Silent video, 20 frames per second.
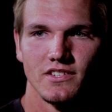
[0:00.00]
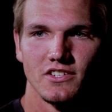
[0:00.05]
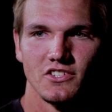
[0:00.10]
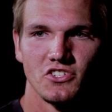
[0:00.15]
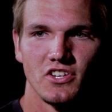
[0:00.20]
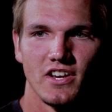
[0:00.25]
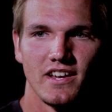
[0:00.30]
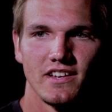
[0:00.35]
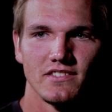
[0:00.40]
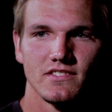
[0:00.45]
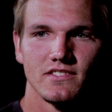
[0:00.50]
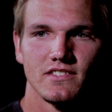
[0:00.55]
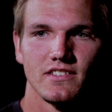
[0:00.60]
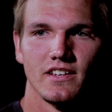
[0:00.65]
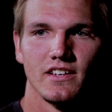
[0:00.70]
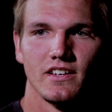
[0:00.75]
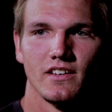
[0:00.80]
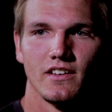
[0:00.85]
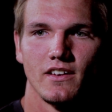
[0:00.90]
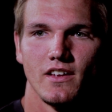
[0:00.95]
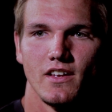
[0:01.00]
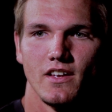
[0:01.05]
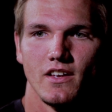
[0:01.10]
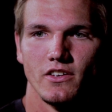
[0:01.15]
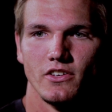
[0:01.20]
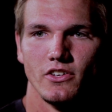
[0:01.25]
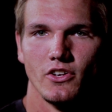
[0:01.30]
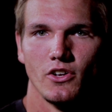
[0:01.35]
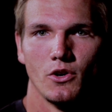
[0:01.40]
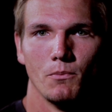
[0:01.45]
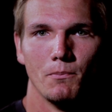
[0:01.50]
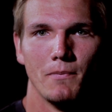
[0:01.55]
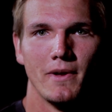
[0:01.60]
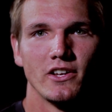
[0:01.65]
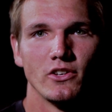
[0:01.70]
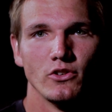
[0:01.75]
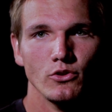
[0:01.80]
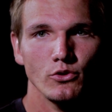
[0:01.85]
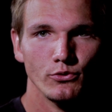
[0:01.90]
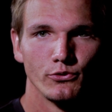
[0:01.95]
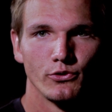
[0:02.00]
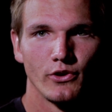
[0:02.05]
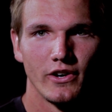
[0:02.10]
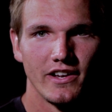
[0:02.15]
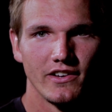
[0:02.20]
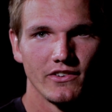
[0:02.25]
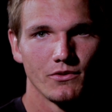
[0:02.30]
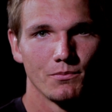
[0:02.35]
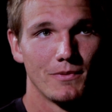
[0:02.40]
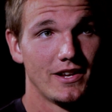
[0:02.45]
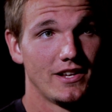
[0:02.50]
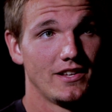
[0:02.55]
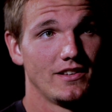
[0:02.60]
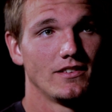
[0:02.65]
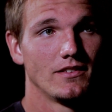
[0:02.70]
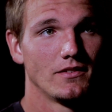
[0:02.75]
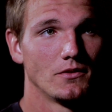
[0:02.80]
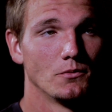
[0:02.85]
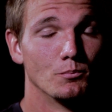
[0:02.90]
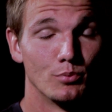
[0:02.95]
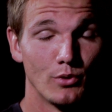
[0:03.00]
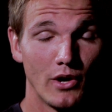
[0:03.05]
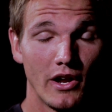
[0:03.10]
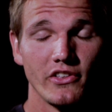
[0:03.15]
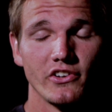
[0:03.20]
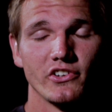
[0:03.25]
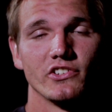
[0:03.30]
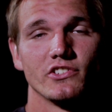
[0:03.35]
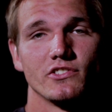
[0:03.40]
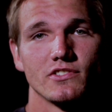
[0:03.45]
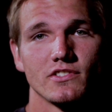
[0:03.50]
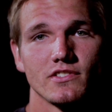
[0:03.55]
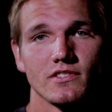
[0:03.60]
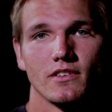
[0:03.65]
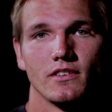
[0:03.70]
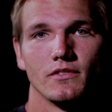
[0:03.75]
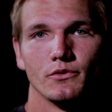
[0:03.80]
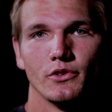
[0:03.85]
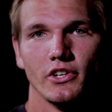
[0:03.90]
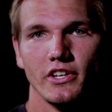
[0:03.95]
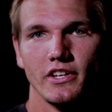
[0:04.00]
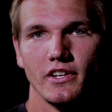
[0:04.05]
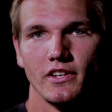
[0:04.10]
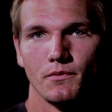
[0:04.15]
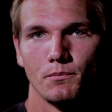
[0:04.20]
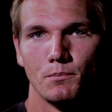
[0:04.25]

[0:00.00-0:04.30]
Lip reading: a chance to, make new friends, make brothers, really.